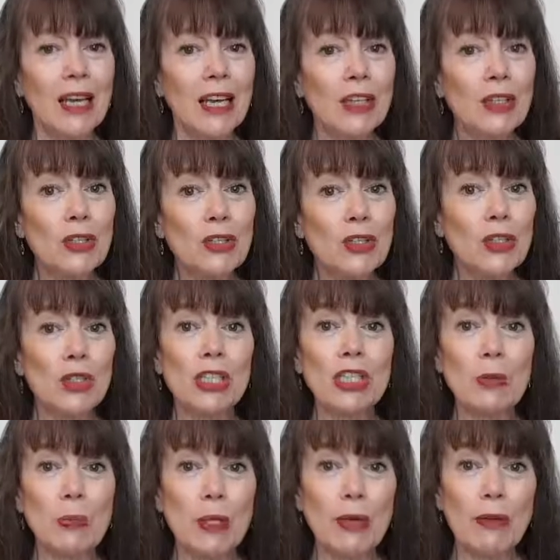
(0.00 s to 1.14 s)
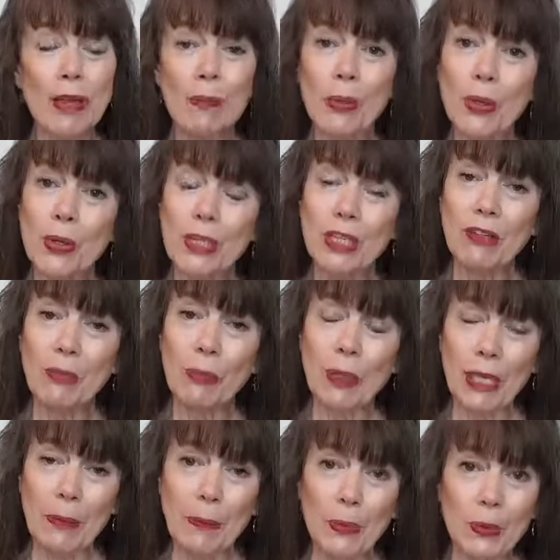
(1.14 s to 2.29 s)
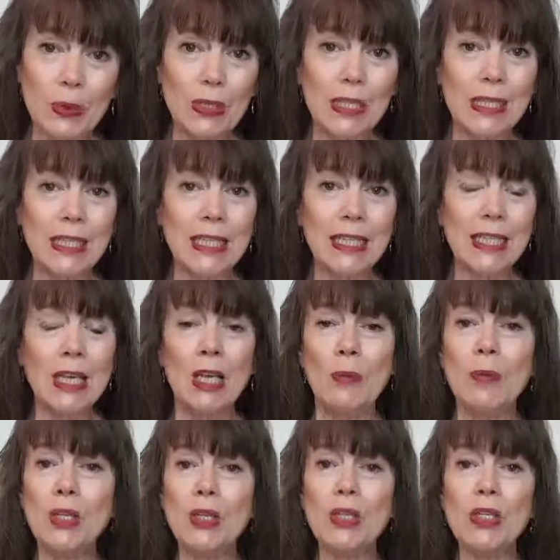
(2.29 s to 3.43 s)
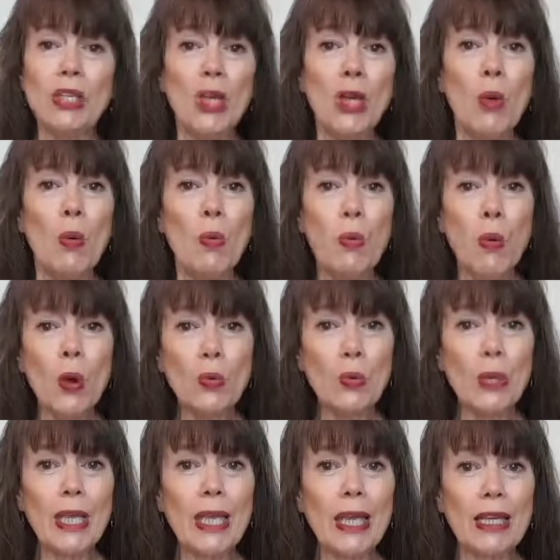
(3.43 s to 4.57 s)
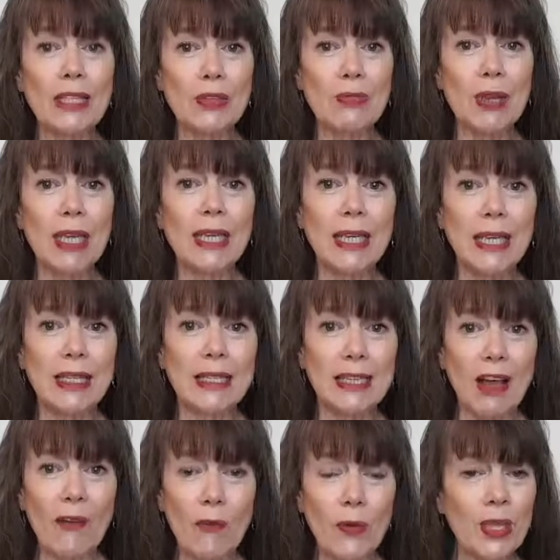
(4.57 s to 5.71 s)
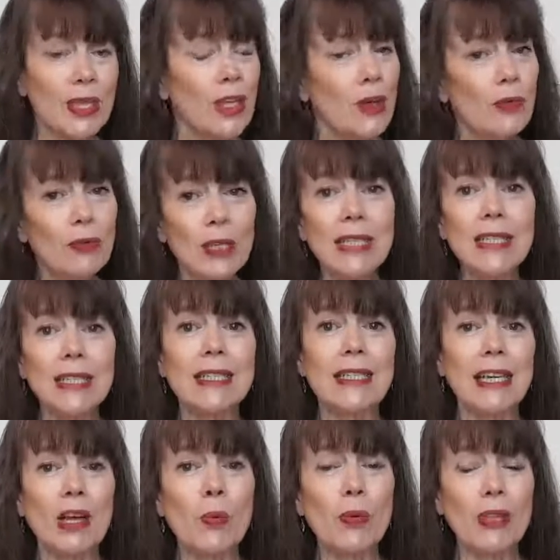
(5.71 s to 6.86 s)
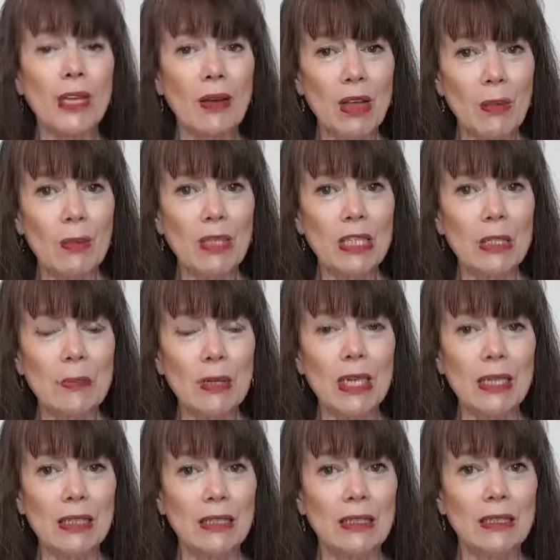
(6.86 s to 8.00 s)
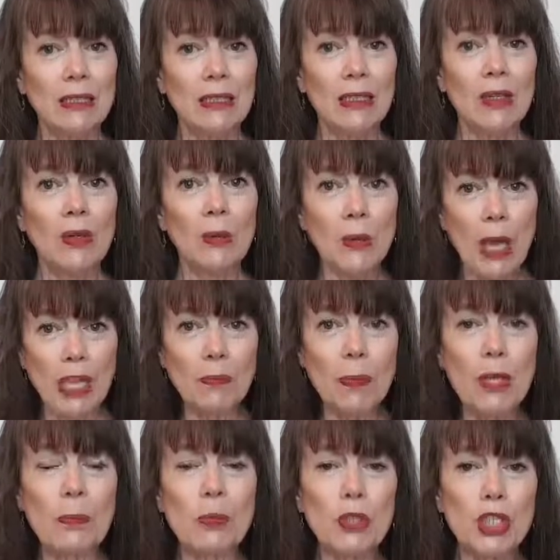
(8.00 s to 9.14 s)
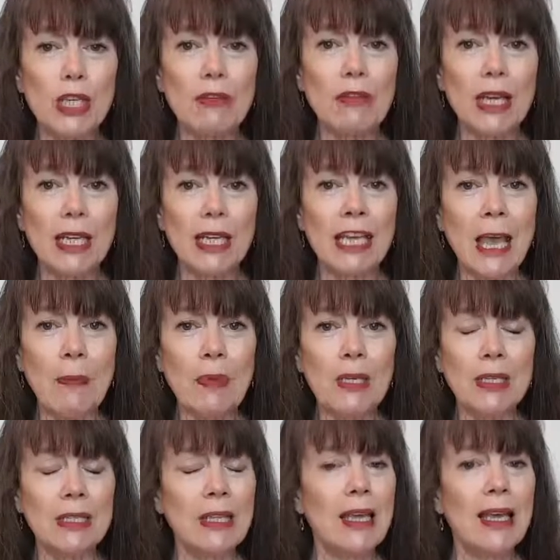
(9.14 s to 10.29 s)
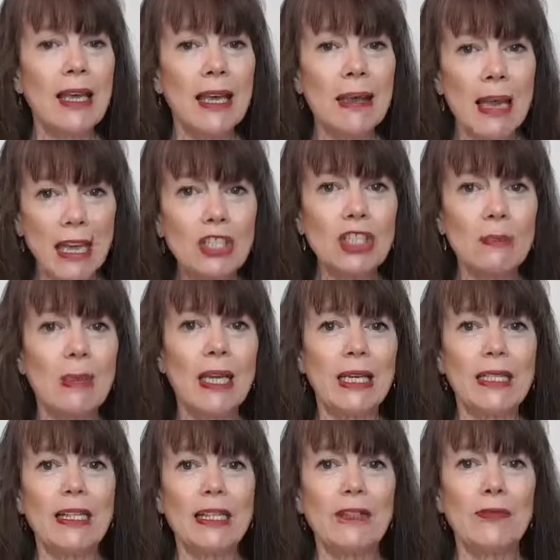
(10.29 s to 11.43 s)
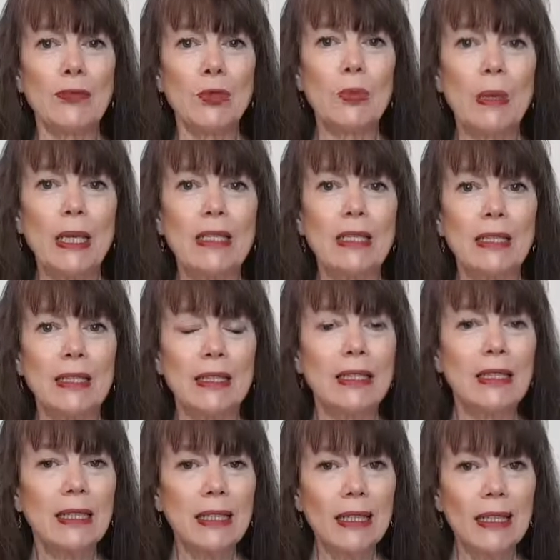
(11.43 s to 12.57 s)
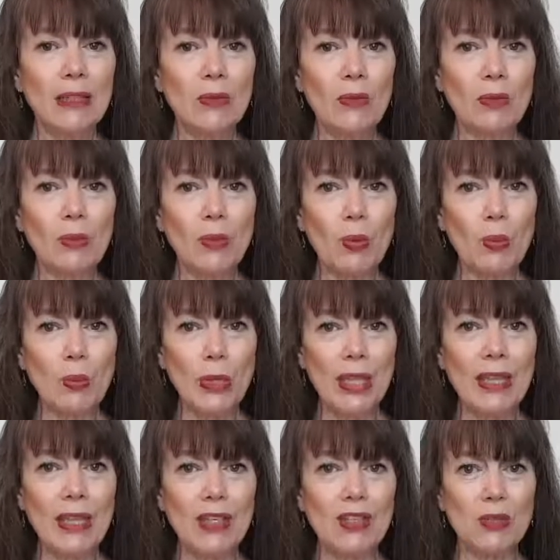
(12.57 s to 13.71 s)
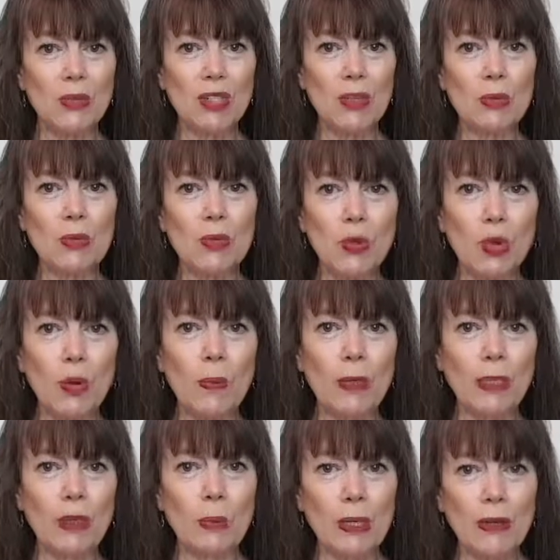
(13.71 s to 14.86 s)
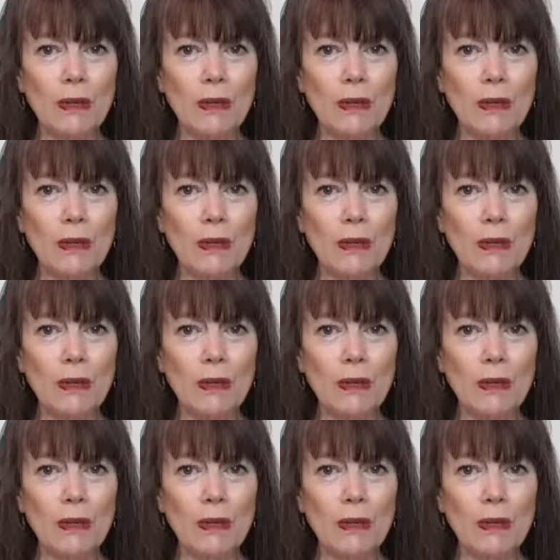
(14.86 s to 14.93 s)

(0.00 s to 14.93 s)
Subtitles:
Are you choosing to be around positive people today? Because what we are surrounding ourselves with really does help with our happiness meter. Other people generating happiness actually makes us feel better. And what we then do is absorb a little